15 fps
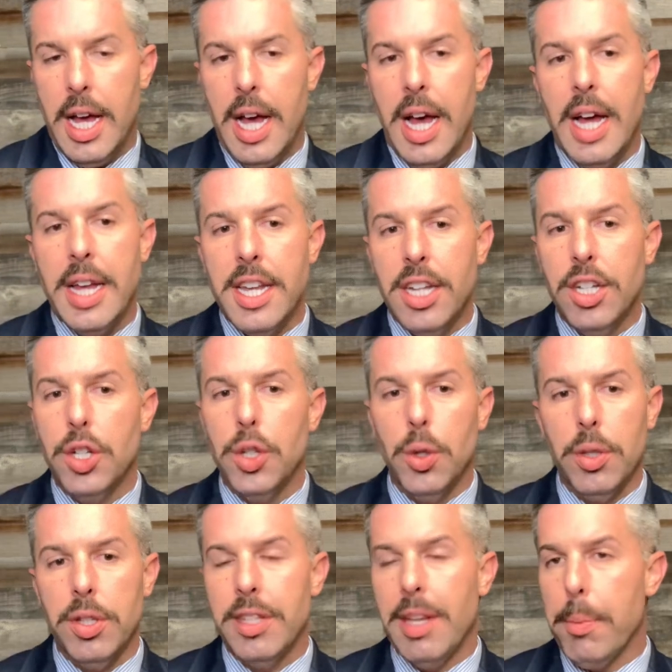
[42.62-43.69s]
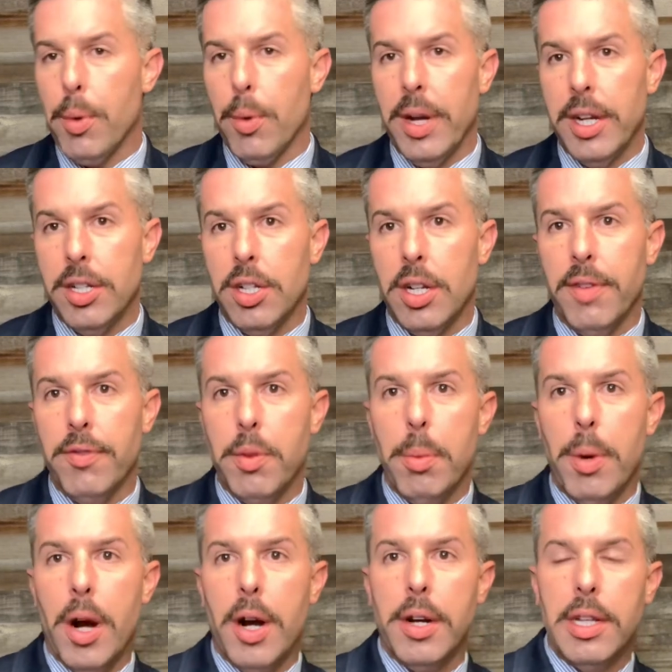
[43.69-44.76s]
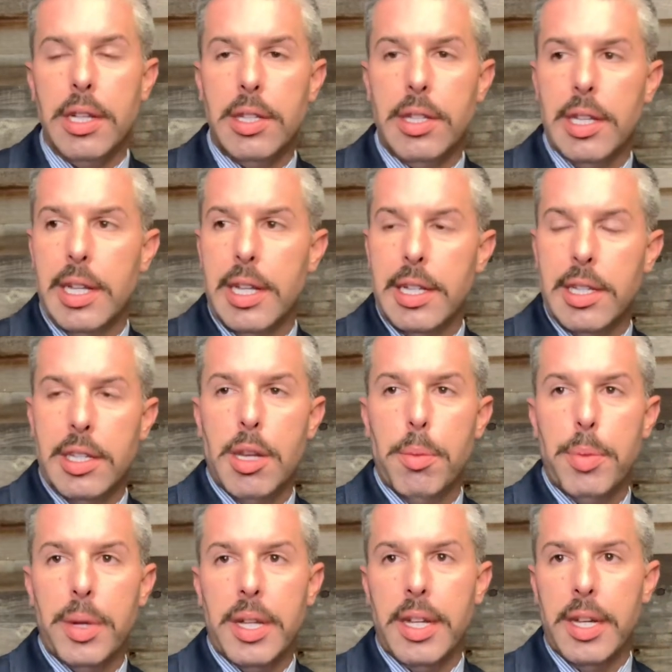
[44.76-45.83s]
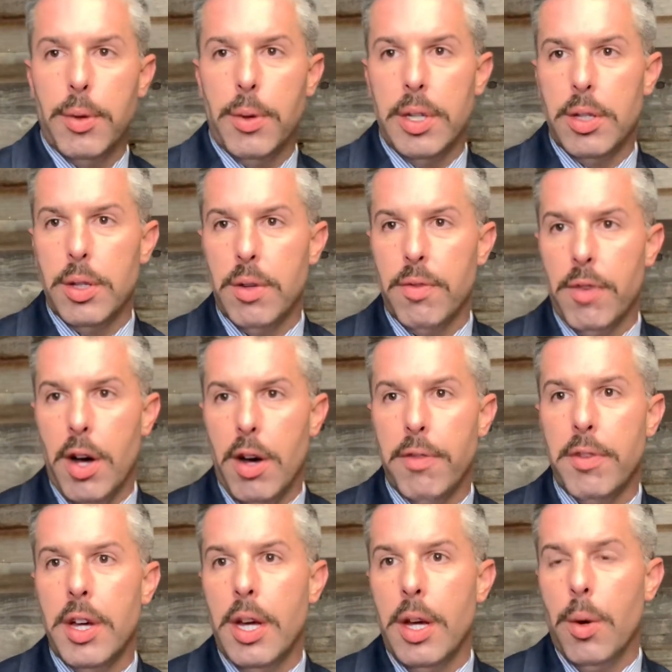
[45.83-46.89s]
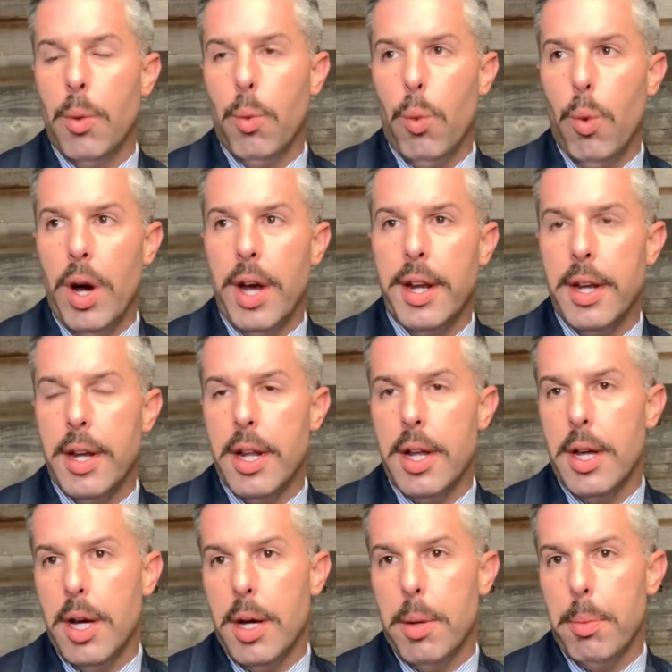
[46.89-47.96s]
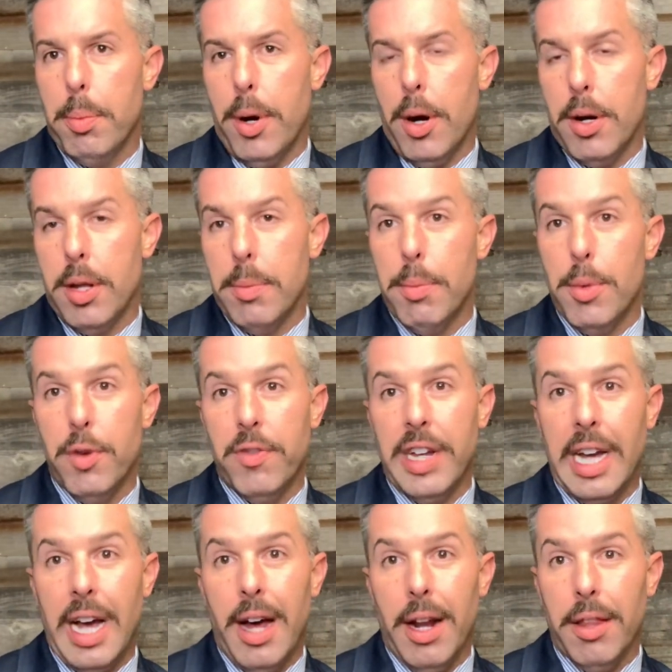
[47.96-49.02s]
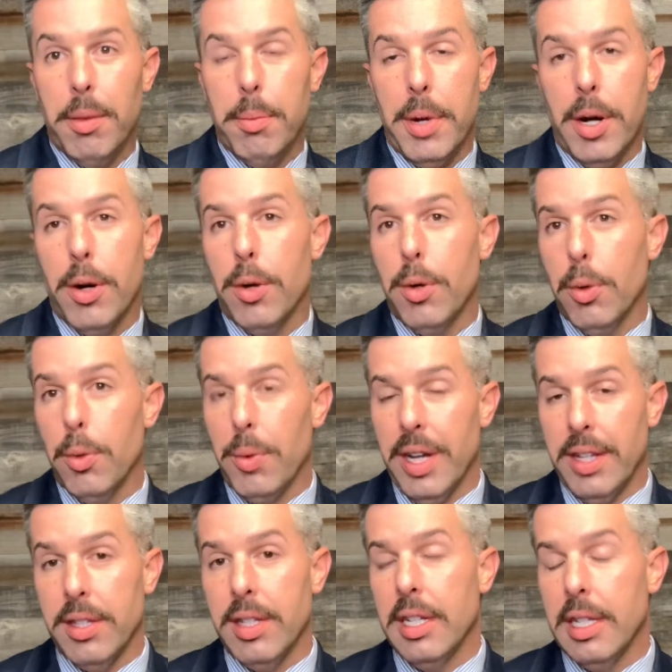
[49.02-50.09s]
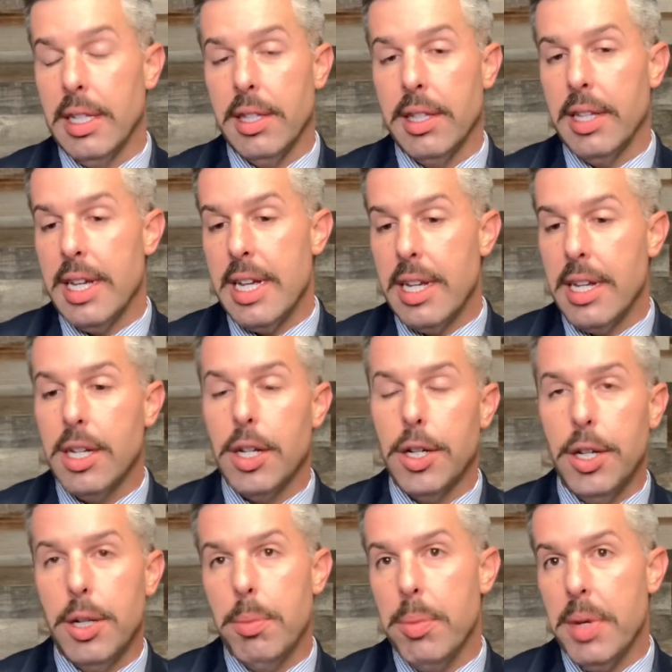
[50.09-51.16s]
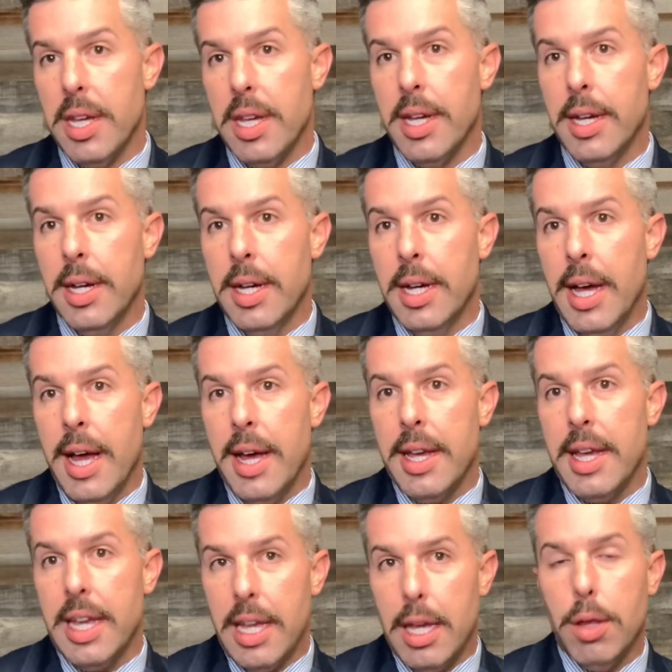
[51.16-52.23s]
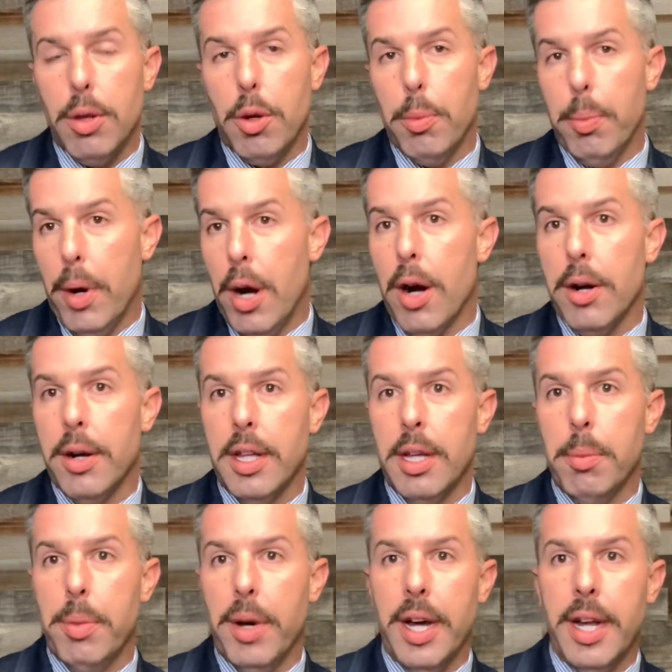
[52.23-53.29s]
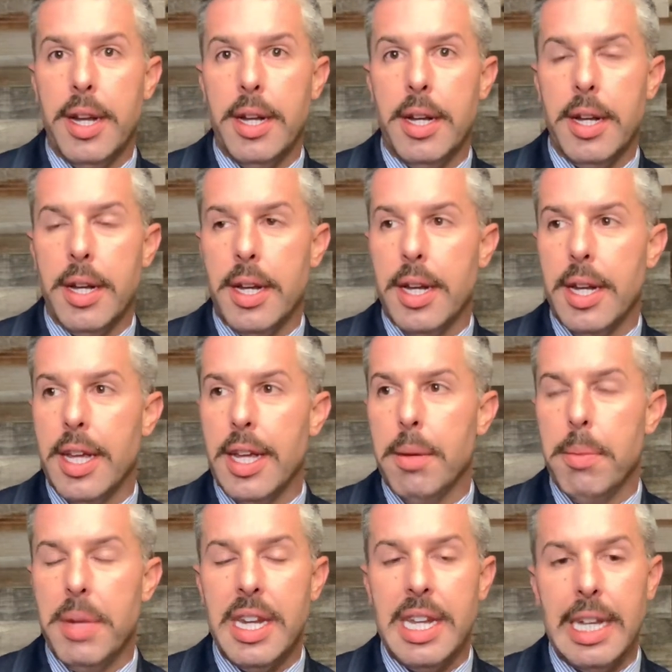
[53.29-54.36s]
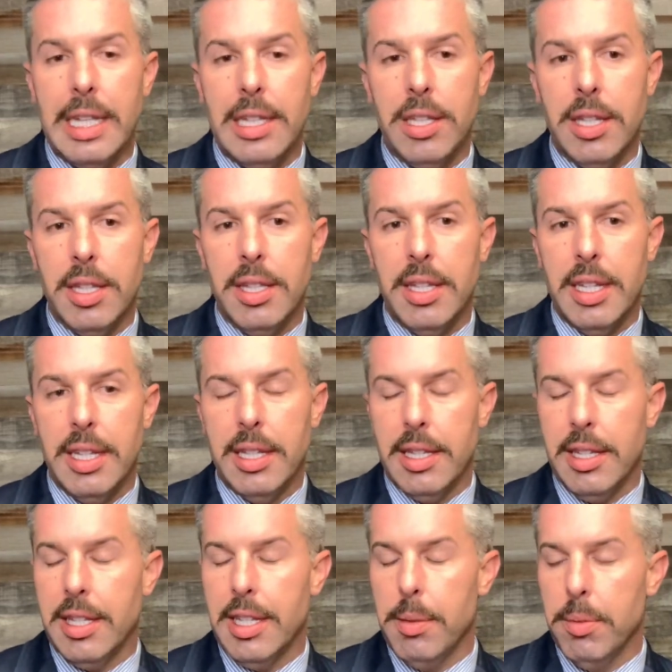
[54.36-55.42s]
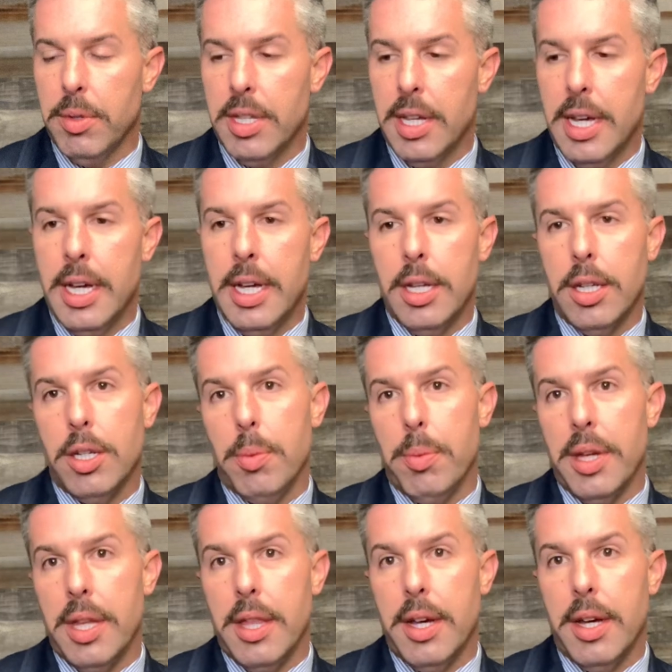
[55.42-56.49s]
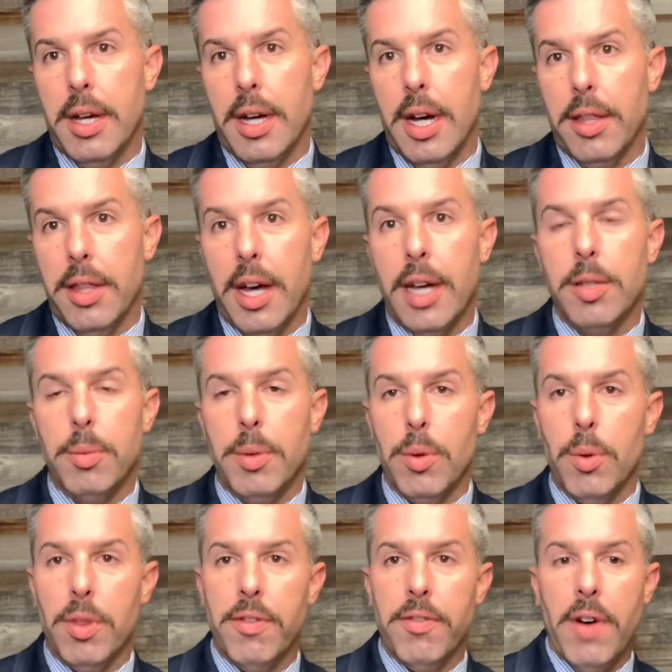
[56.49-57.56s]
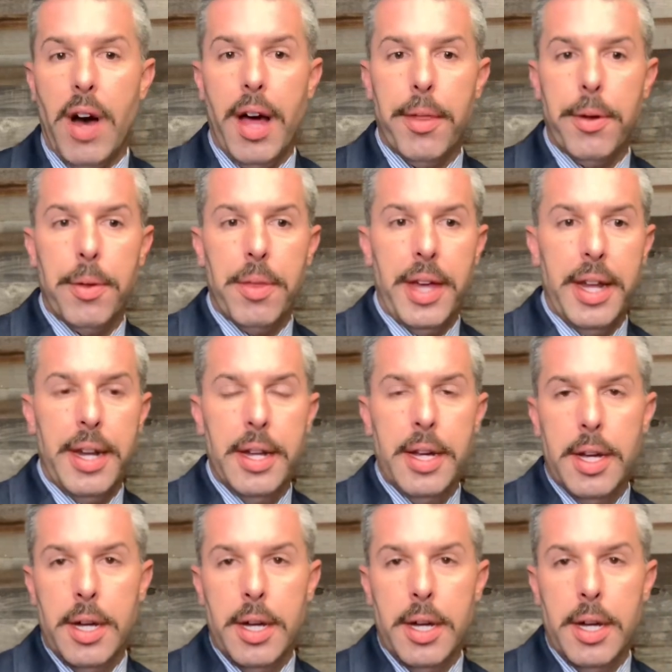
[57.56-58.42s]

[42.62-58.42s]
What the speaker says: initial separation of the parties is typically going to involve one party moving out of the marital residence. It could be either party, but in many instances it seems to be the husband or the father that